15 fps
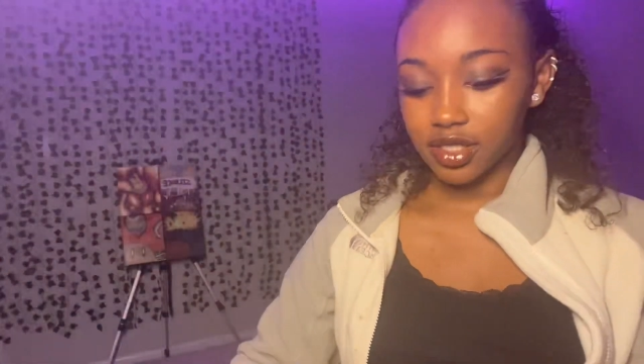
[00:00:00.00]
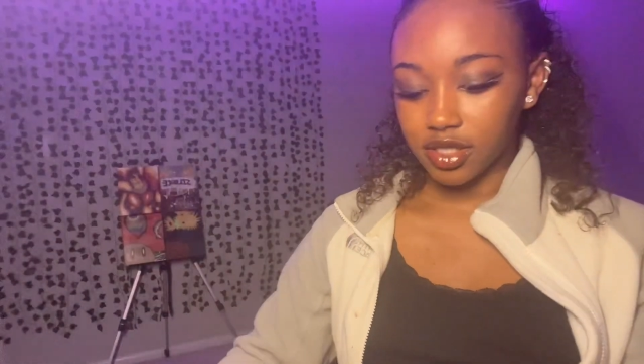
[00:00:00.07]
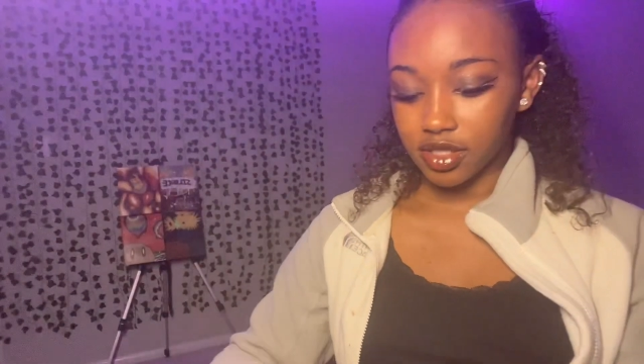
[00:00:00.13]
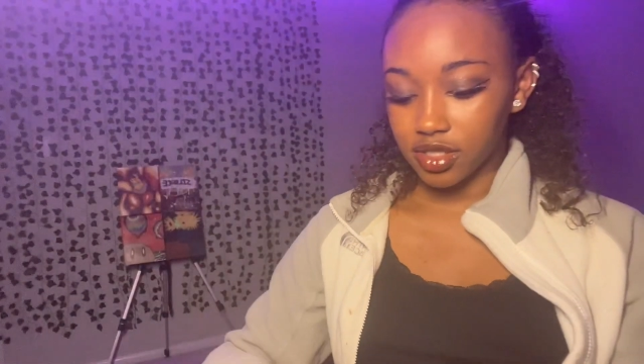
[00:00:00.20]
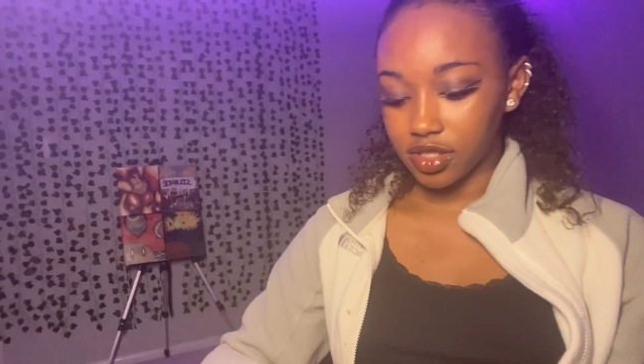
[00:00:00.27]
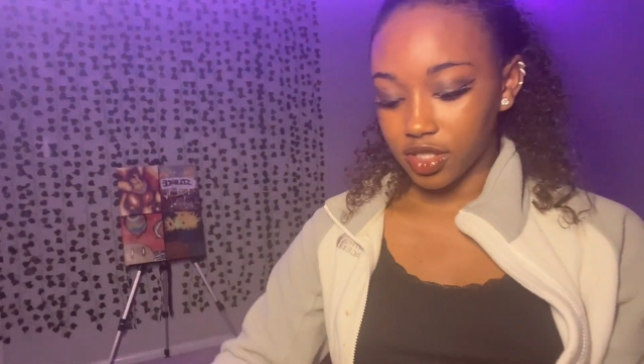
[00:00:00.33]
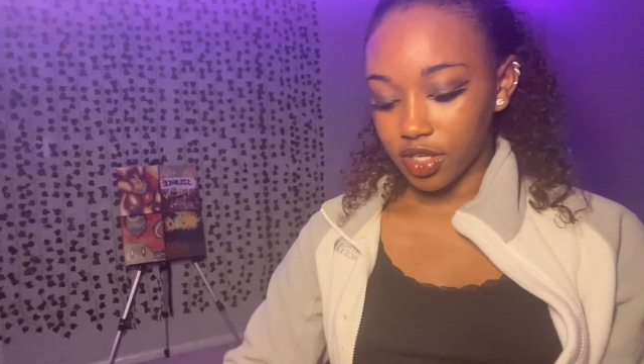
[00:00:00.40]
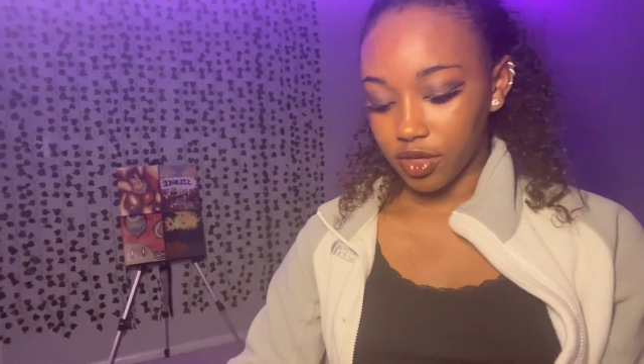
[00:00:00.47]
This
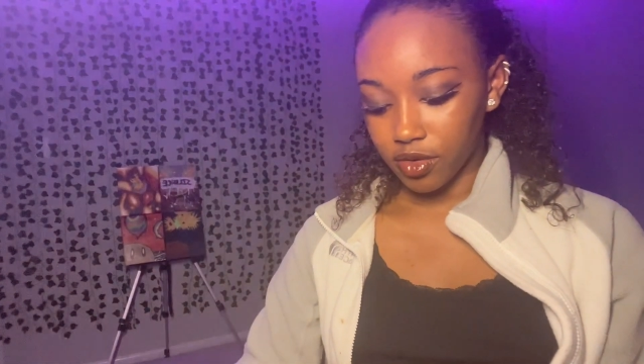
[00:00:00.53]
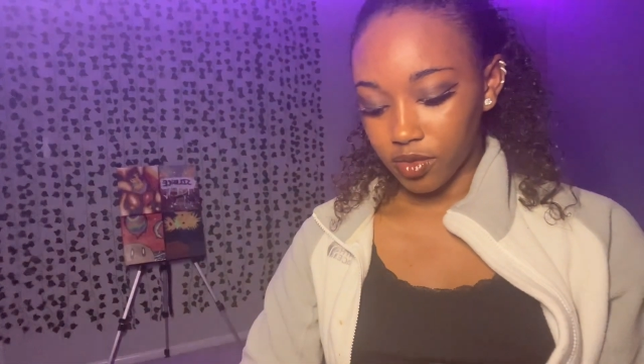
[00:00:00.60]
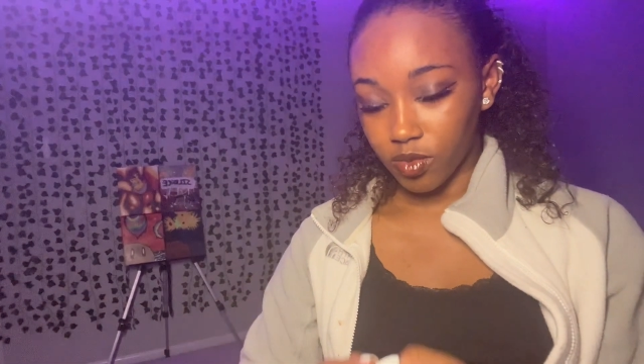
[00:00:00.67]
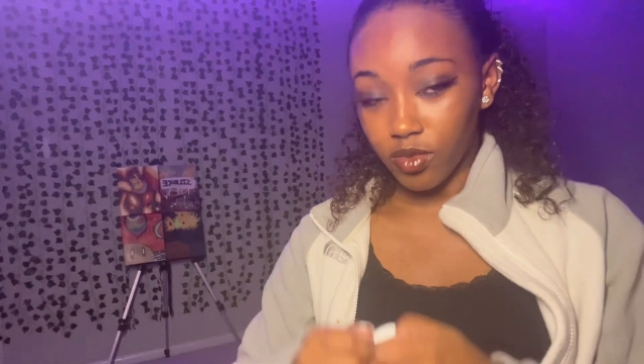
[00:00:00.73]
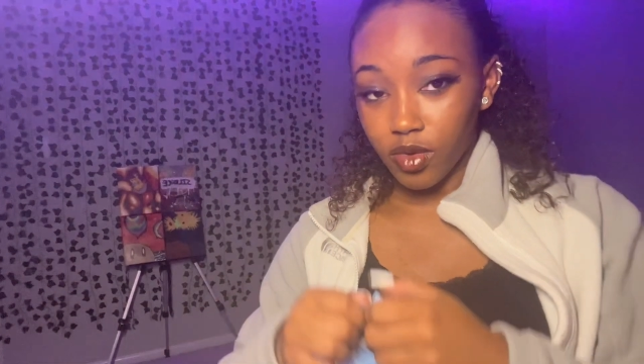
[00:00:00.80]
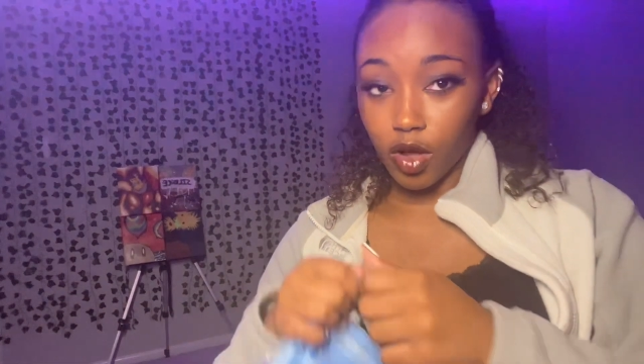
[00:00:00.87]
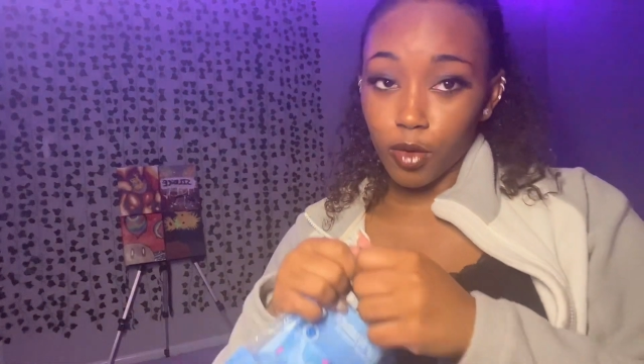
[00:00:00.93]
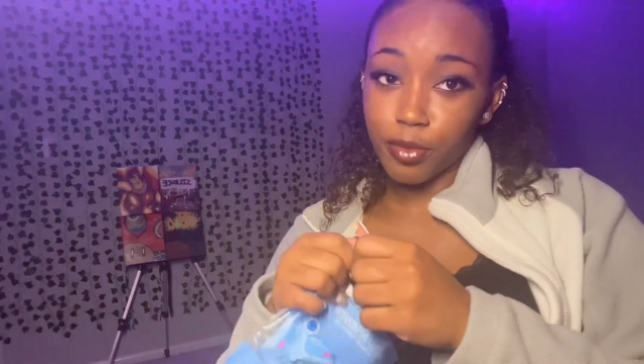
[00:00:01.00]
is cute. I'm
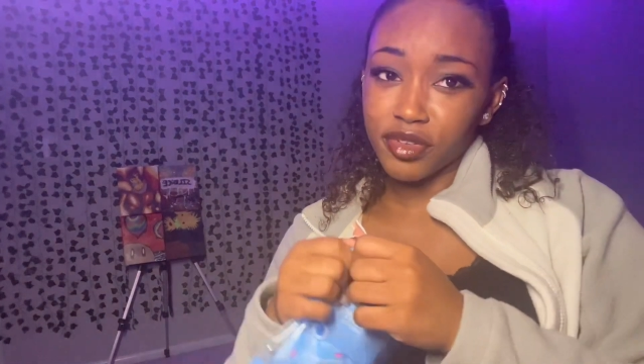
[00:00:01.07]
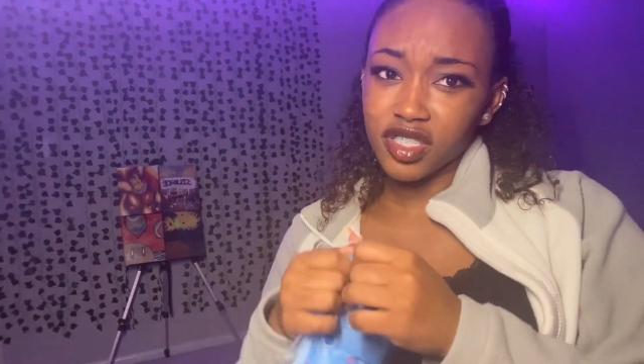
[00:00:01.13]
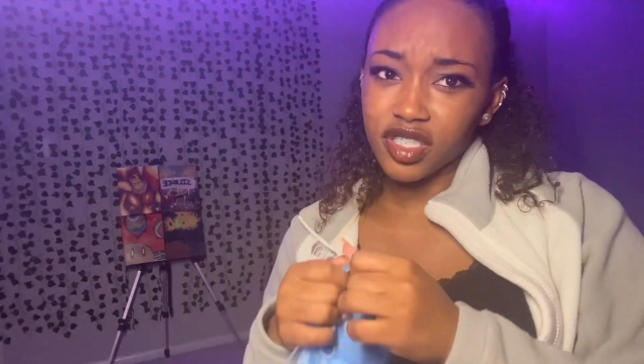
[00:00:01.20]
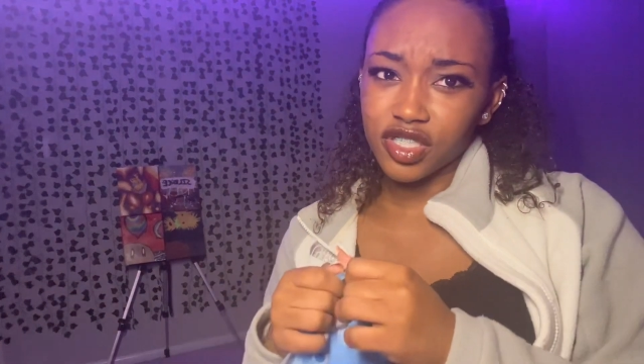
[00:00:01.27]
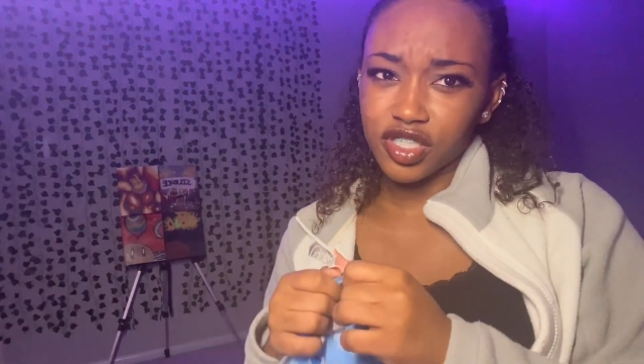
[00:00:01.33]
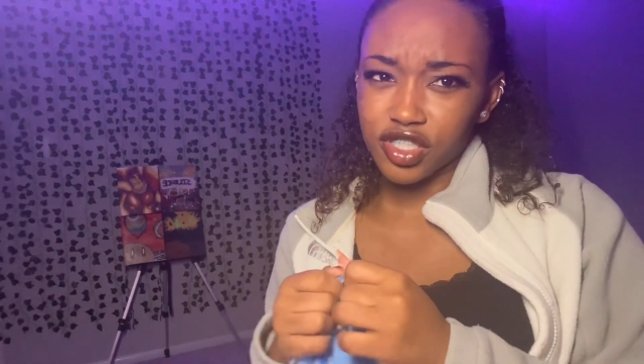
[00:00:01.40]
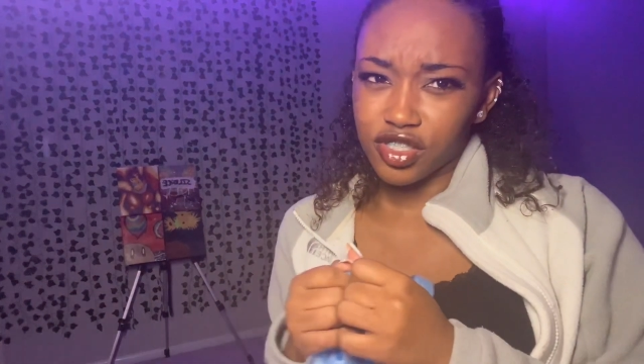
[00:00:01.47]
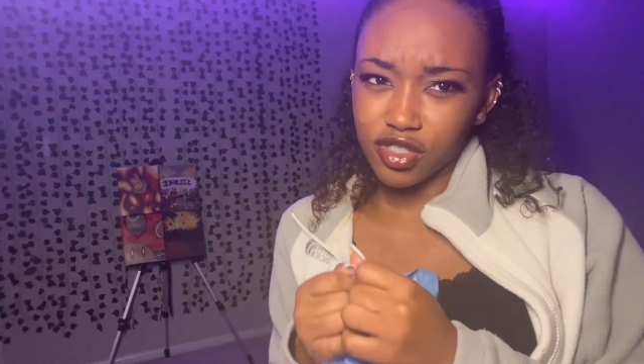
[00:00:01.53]
going to open
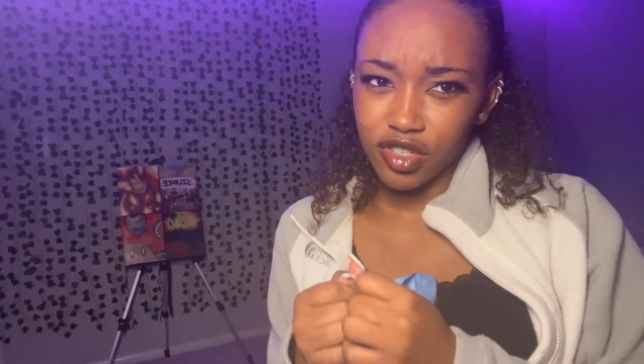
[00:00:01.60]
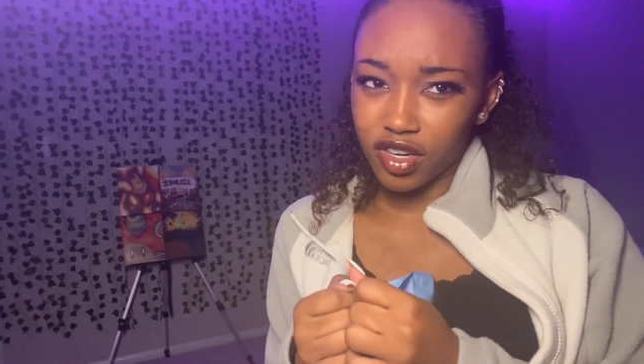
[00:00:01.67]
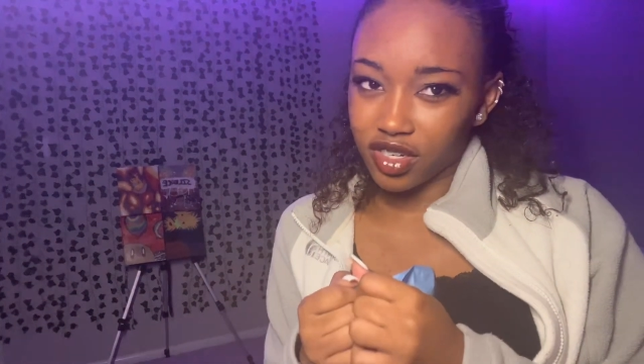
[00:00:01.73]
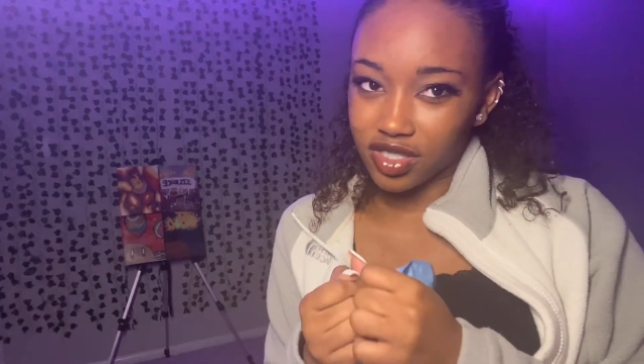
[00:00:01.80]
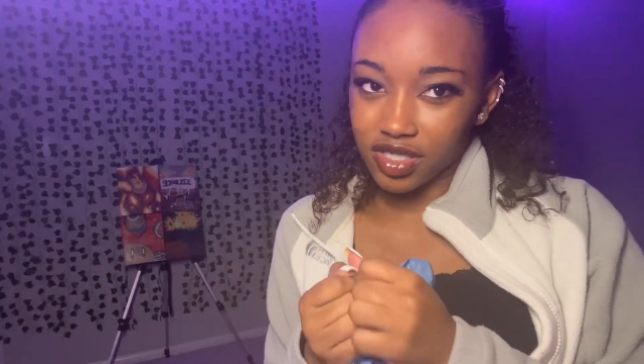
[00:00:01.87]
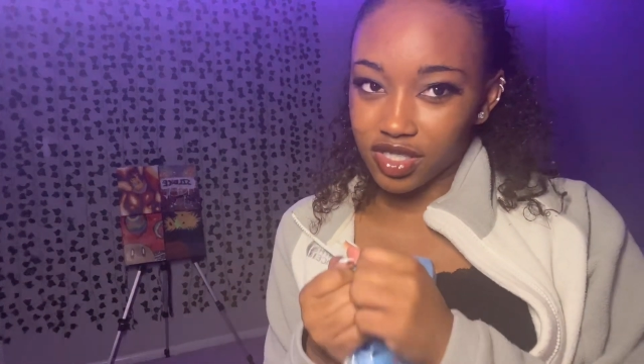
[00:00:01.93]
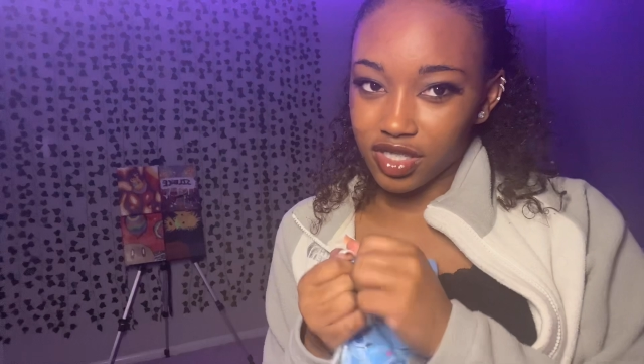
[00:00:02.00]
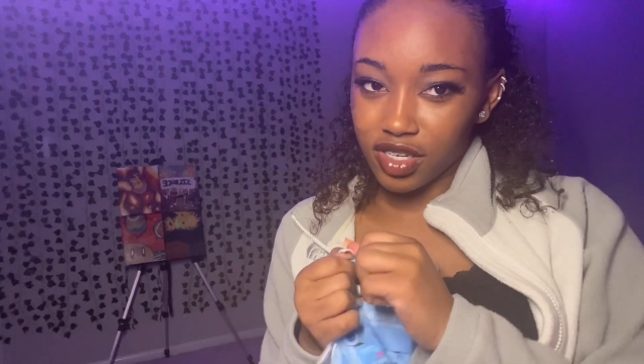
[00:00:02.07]
this just so y'all
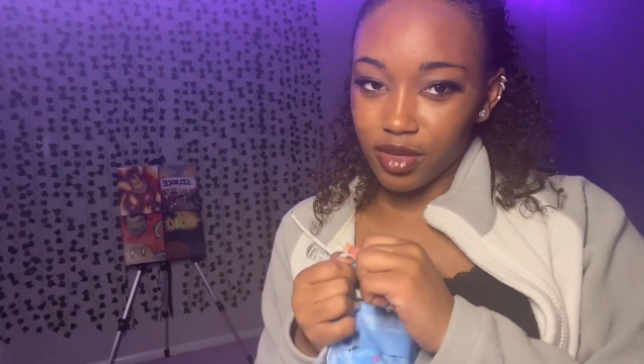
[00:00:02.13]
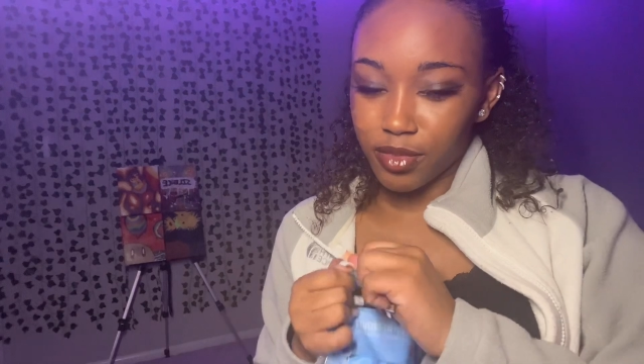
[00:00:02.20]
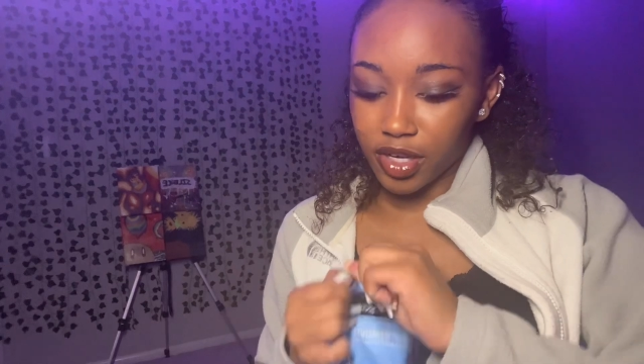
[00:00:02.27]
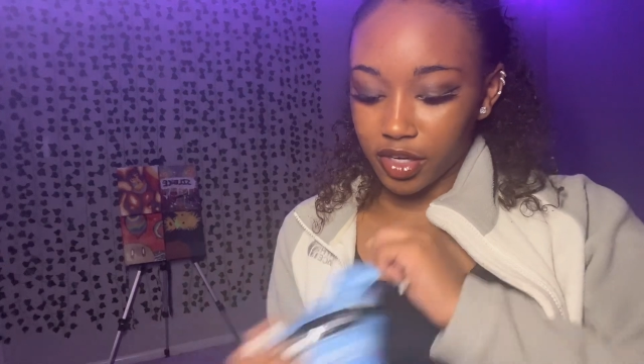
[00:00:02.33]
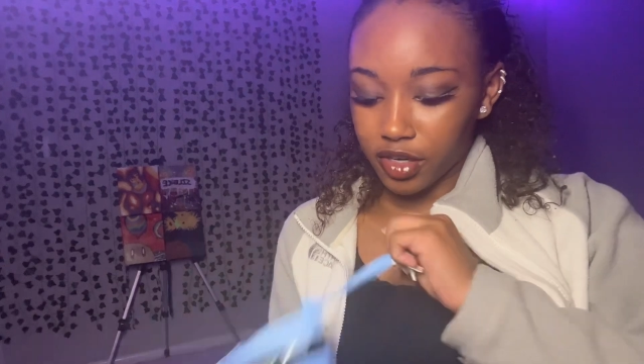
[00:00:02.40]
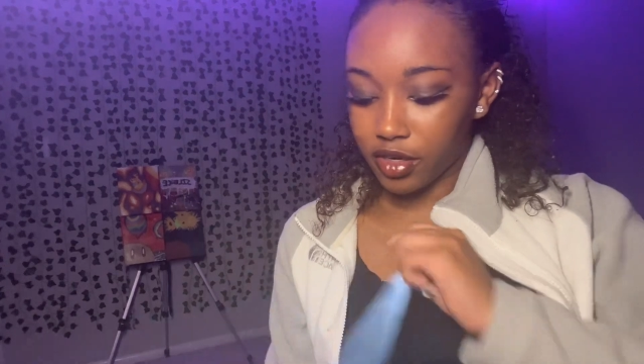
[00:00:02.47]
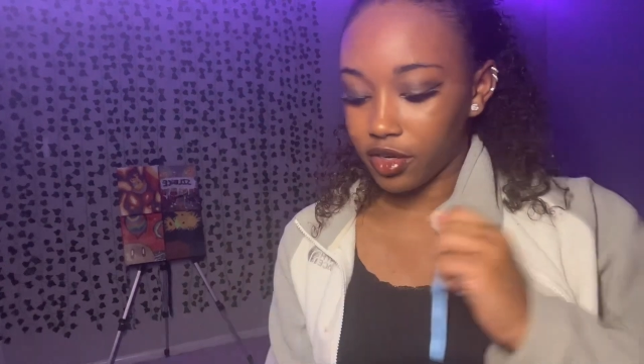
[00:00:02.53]
can see it better.